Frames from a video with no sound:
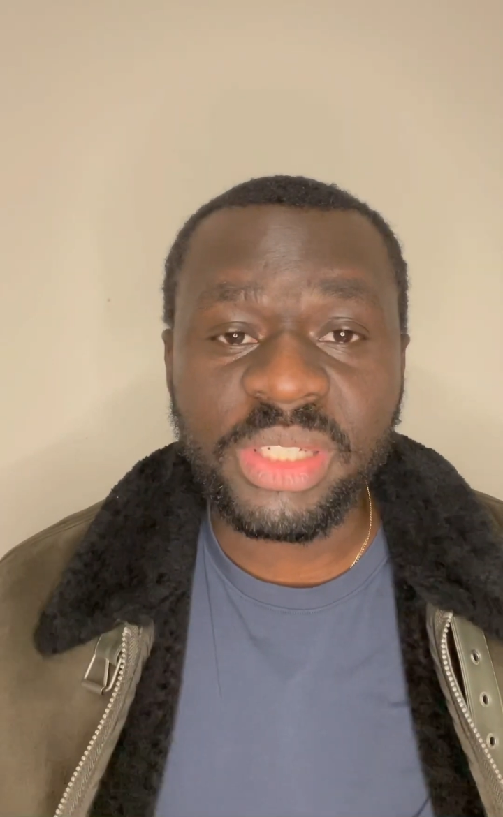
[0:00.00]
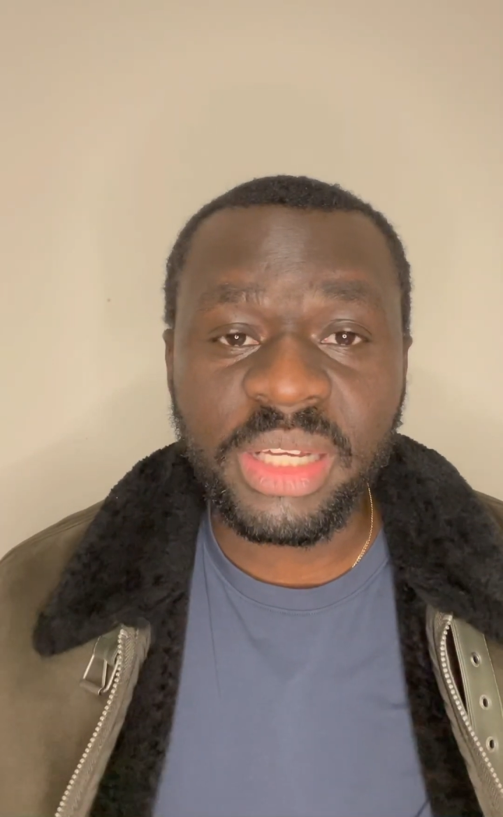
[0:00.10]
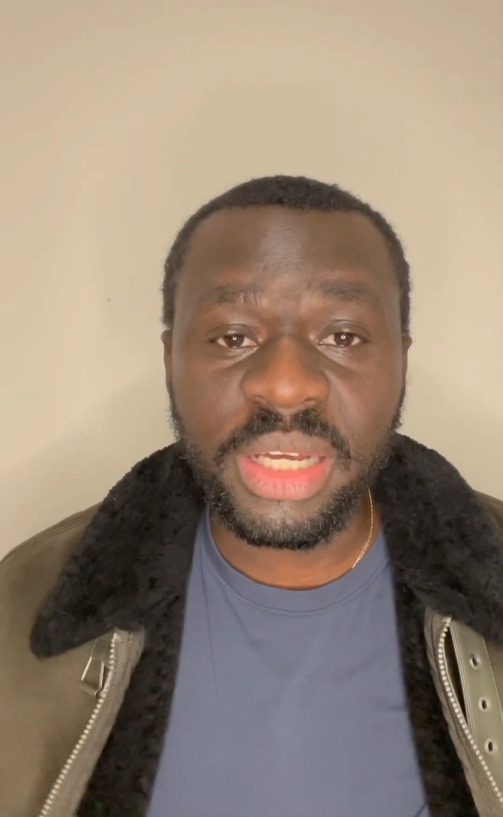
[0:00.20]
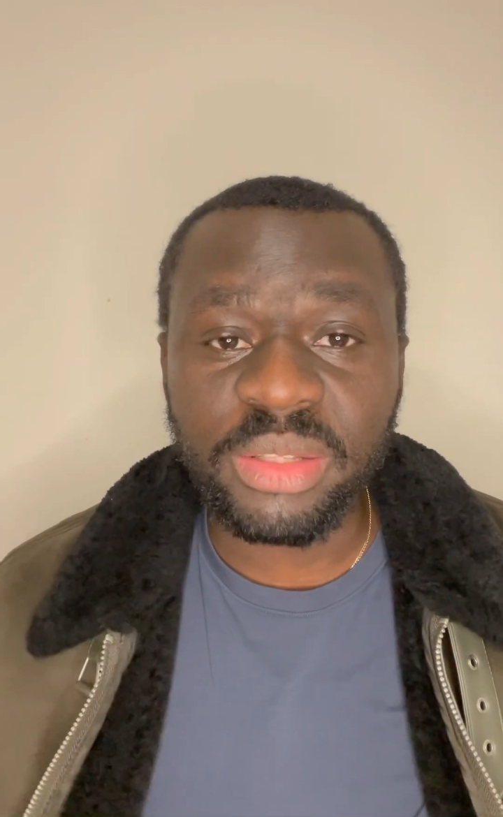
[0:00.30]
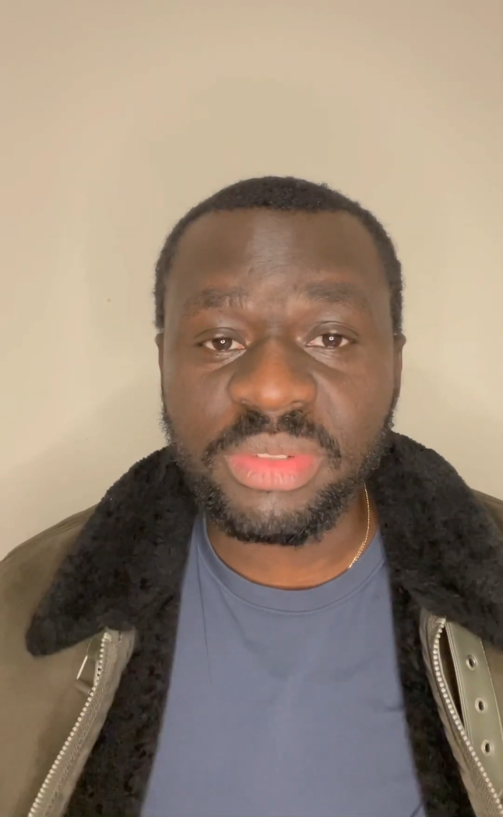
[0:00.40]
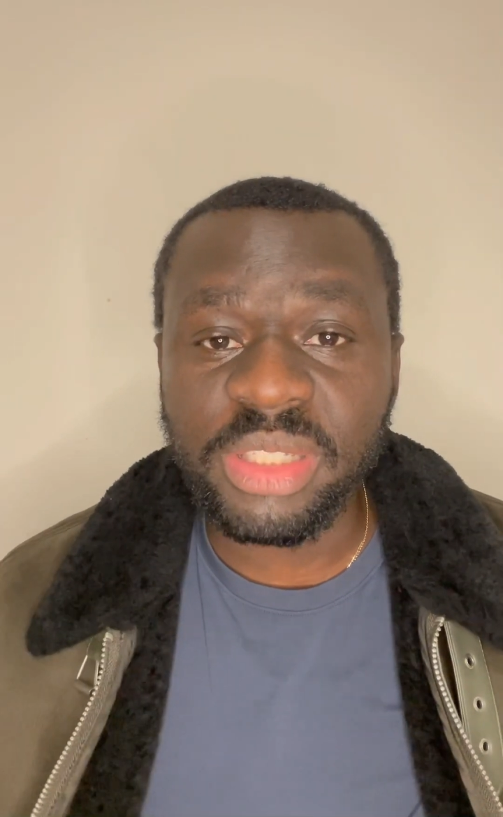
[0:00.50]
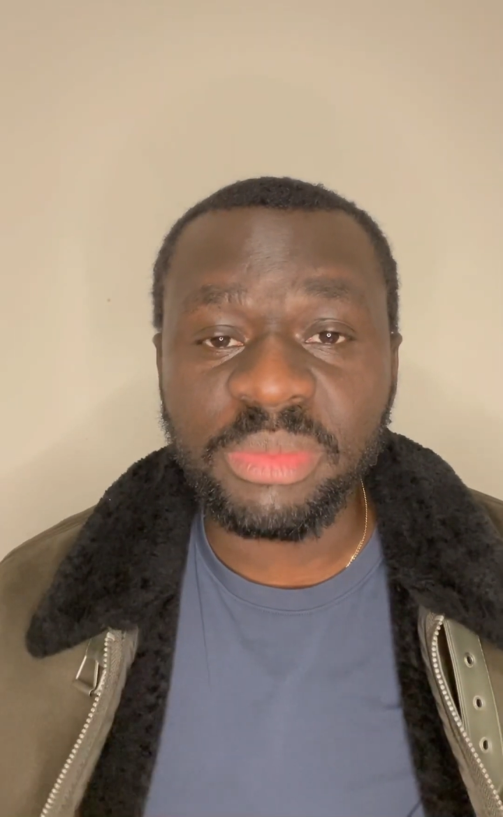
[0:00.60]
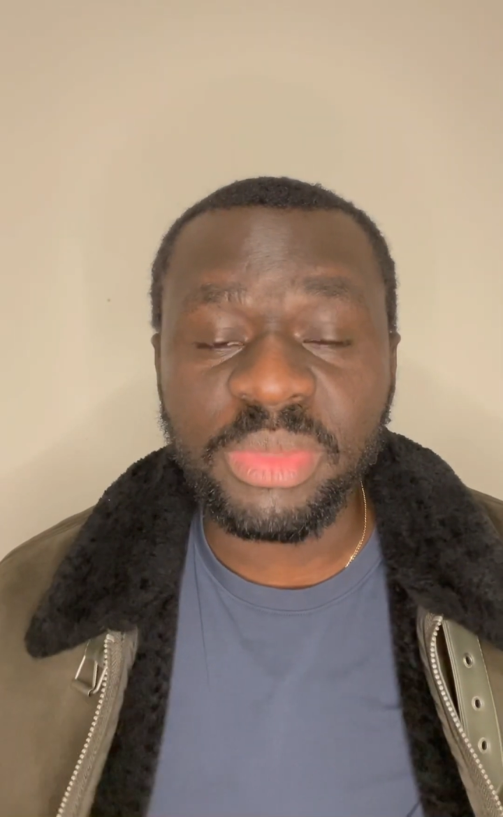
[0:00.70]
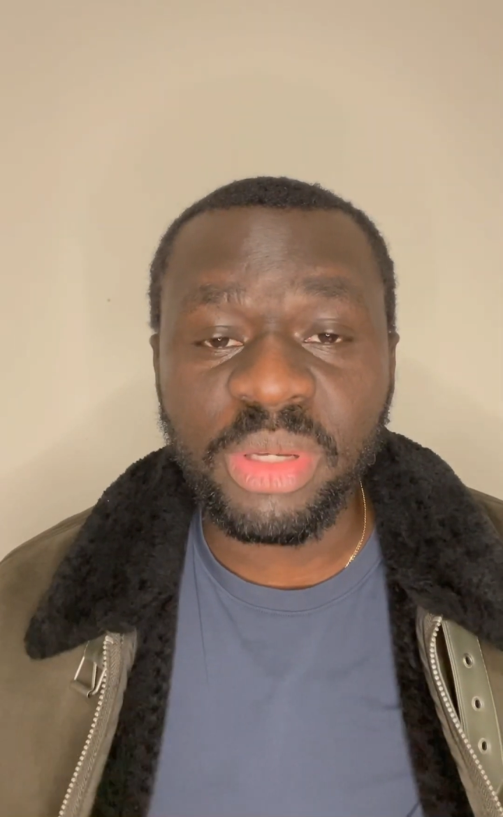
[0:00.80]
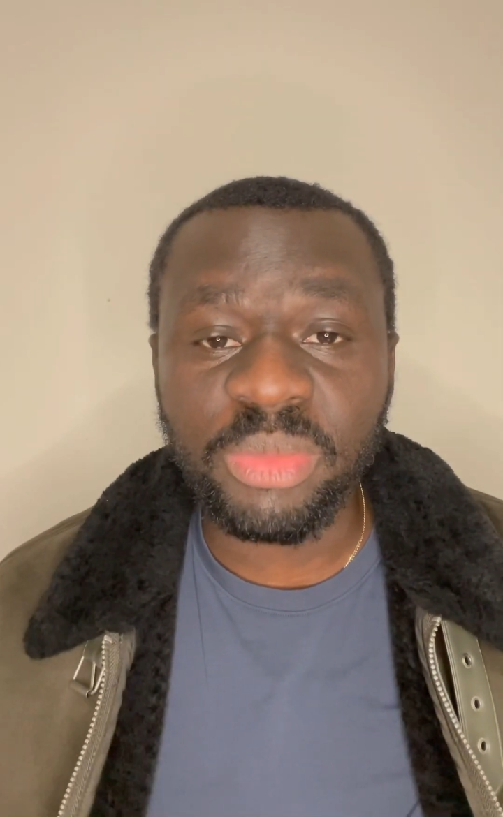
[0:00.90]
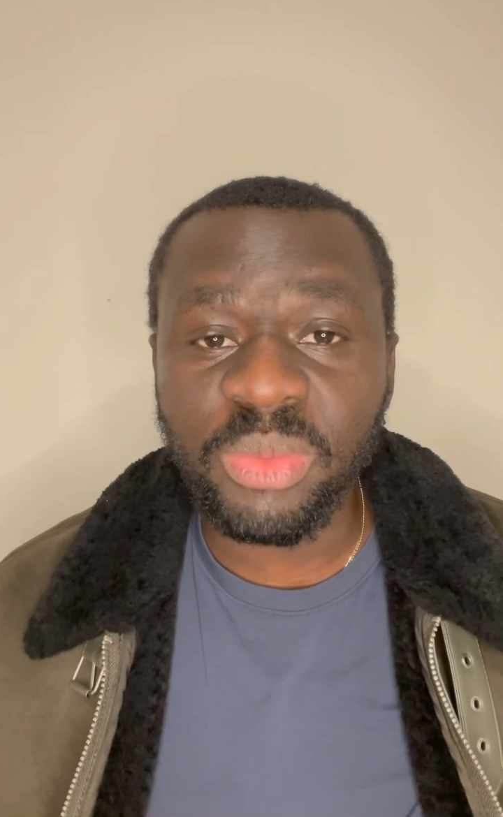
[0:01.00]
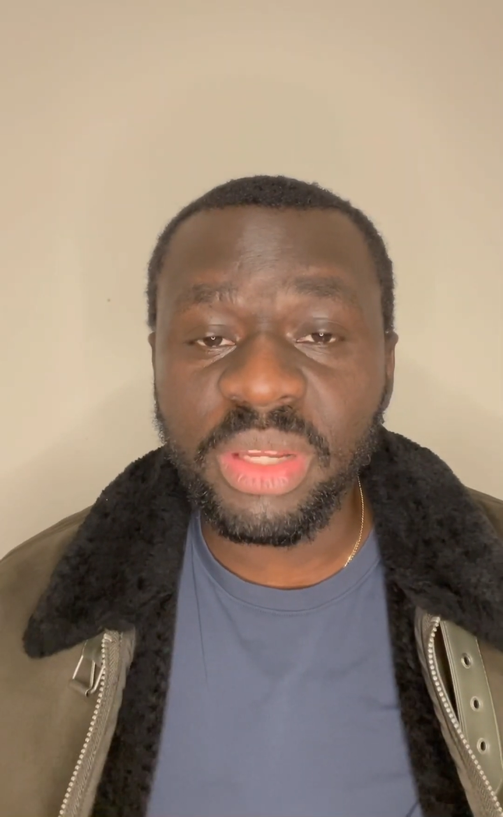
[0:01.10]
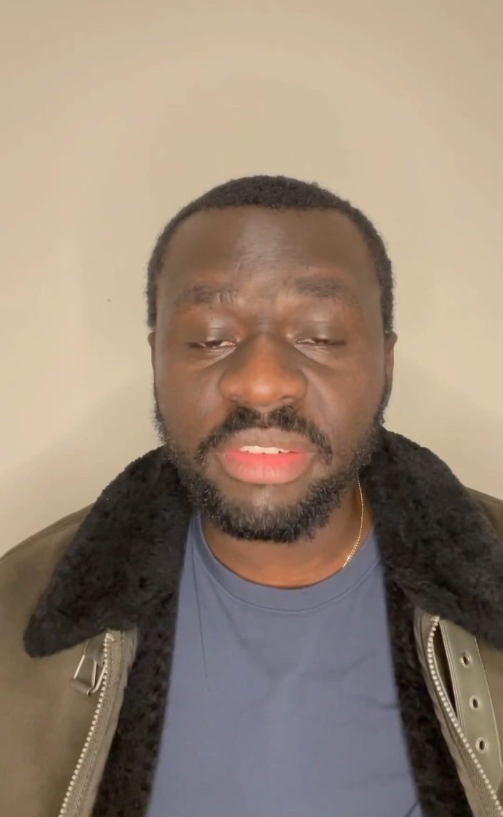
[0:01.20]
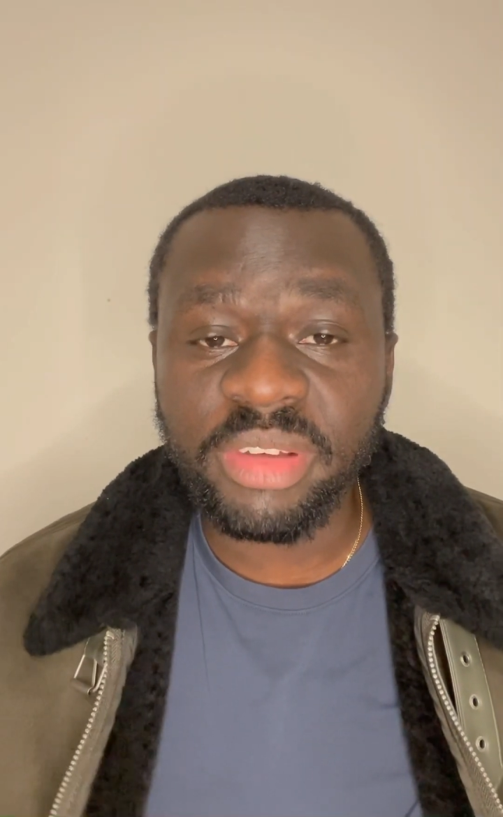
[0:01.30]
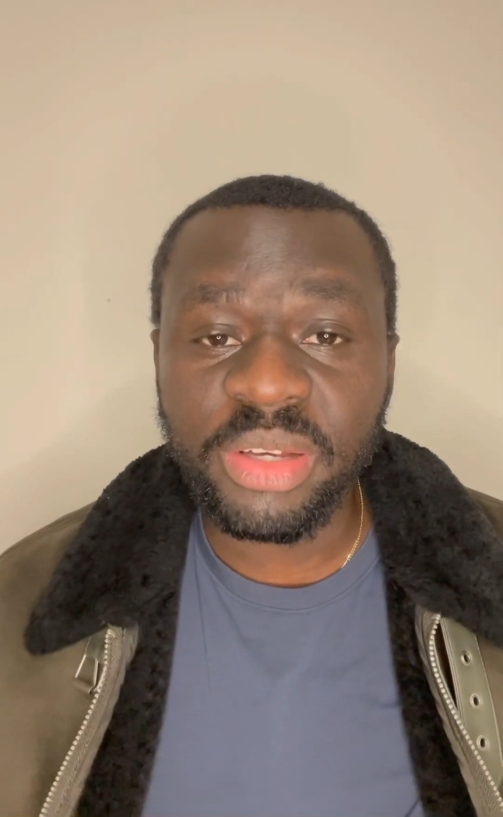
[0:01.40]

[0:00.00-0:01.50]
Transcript: kind of symptom or whatever,